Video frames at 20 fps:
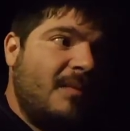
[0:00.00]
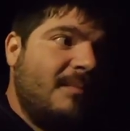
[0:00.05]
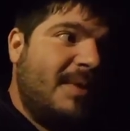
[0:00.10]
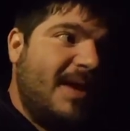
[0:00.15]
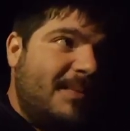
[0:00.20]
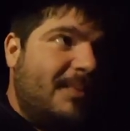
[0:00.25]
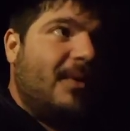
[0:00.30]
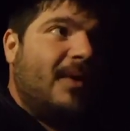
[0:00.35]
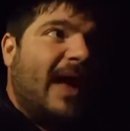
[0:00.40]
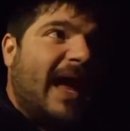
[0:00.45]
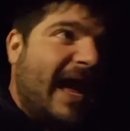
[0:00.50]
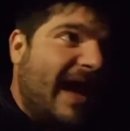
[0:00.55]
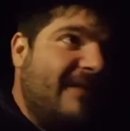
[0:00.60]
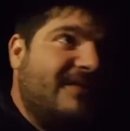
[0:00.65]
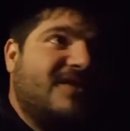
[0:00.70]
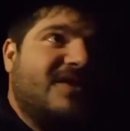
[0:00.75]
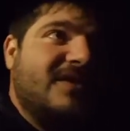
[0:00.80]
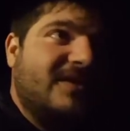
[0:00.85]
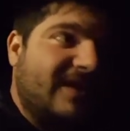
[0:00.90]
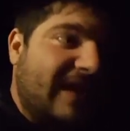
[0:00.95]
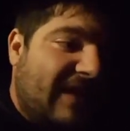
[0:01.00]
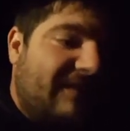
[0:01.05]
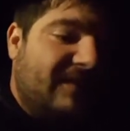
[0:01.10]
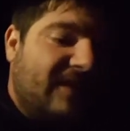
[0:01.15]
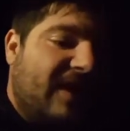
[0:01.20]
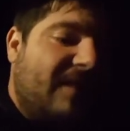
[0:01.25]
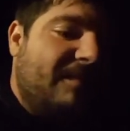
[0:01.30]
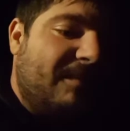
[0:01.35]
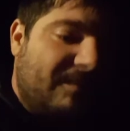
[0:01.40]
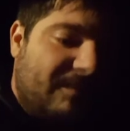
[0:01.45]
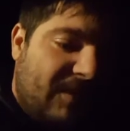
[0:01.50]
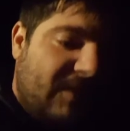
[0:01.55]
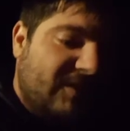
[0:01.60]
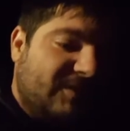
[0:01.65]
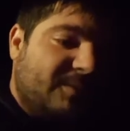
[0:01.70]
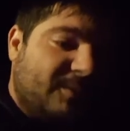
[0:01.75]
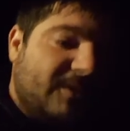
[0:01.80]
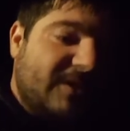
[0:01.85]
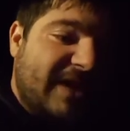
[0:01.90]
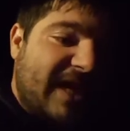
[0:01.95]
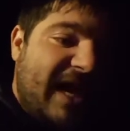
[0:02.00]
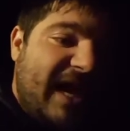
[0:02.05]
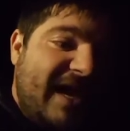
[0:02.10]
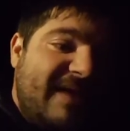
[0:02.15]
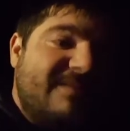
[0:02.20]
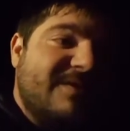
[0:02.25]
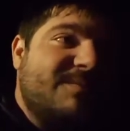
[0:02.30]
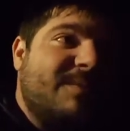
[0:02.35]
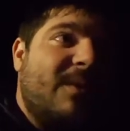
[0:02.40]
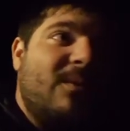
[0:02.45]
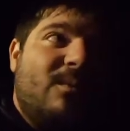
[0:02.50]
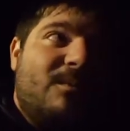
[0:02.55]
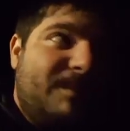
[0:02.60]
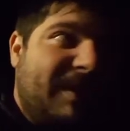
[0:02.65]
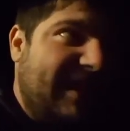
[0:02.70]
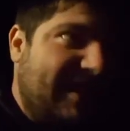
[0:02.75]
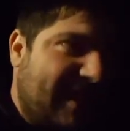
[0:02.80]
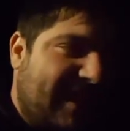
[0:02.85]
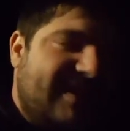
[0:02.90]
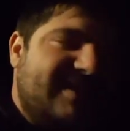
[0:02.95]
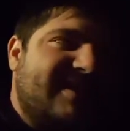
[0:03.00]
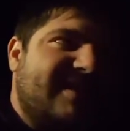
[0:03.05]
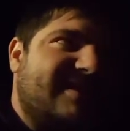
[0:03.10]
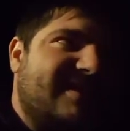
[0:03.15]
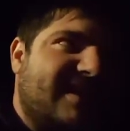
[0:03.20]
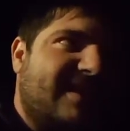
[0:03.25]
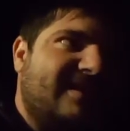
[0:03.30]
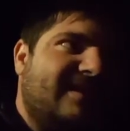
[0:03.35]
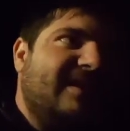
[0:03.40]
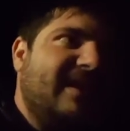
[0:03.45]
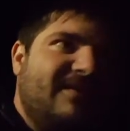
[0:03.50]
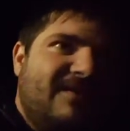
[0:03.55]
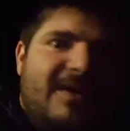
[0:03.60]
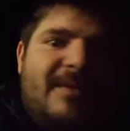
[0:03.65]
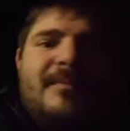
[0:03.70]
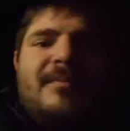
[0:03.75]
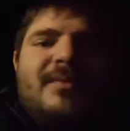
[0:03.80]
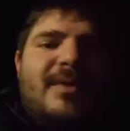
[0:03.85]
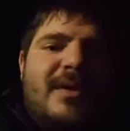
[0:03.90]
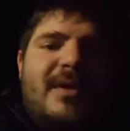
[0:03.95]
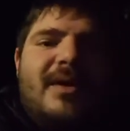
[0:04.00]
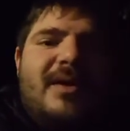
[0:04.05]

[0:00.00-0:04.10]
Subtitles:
people have to level up multiple times, but because it's a living,